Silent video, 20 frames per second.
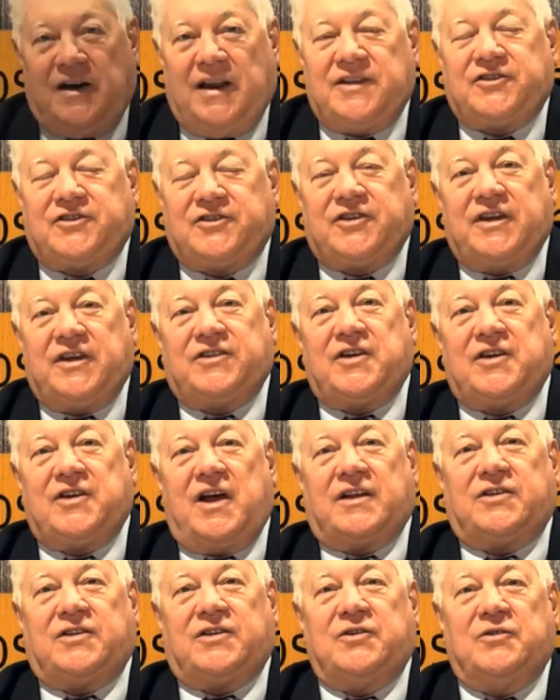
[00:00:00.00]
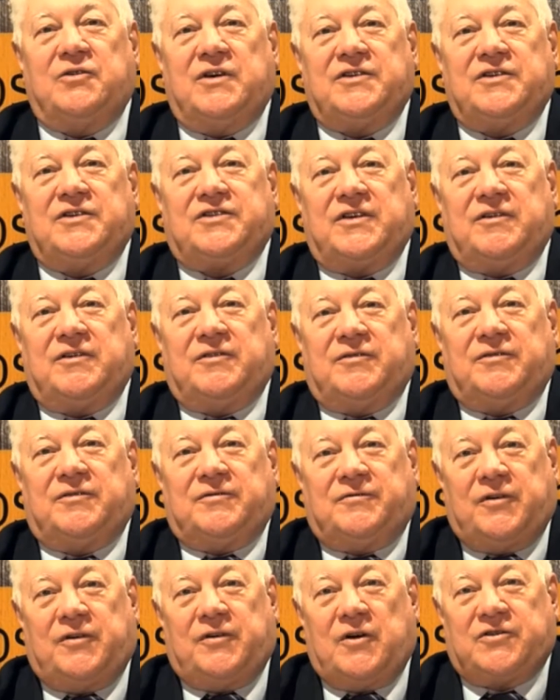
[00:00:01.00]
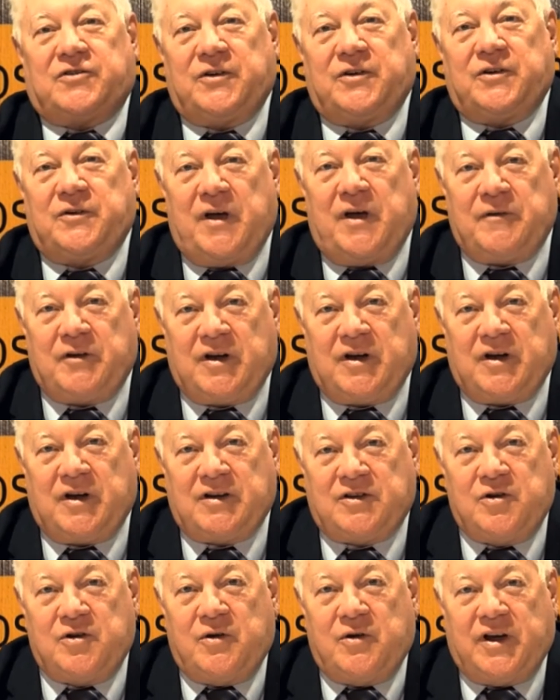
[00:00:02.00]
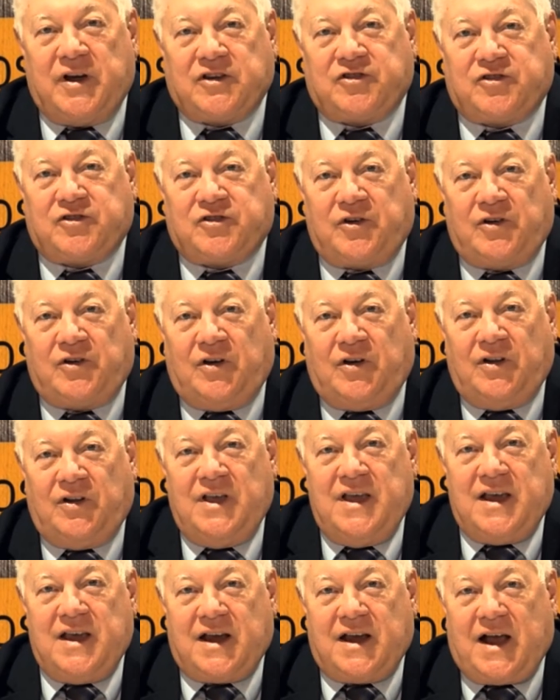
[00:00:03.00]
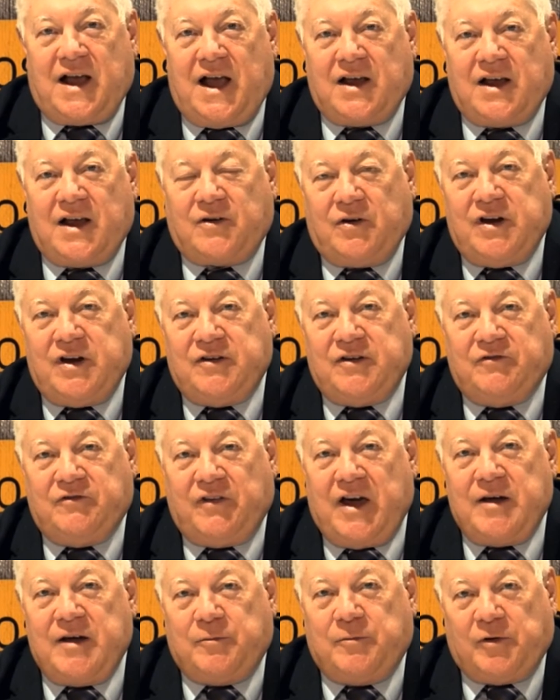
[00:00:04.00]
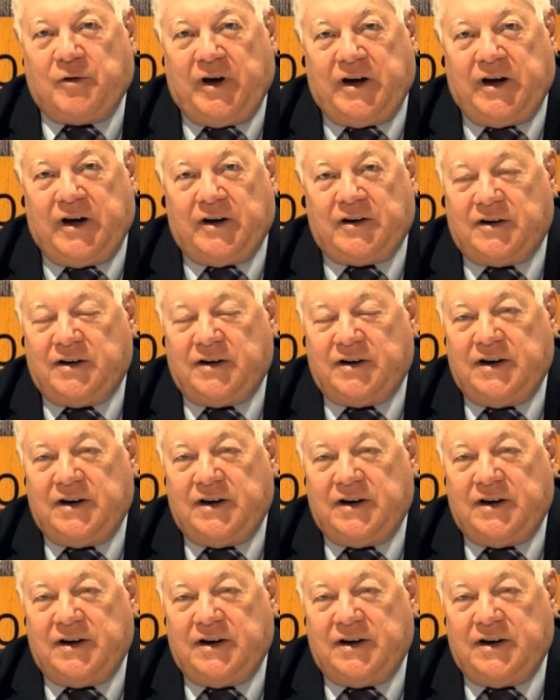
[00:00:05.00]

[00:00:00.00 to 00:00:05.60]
let's talk to some folks who have a new external concrete vibrator.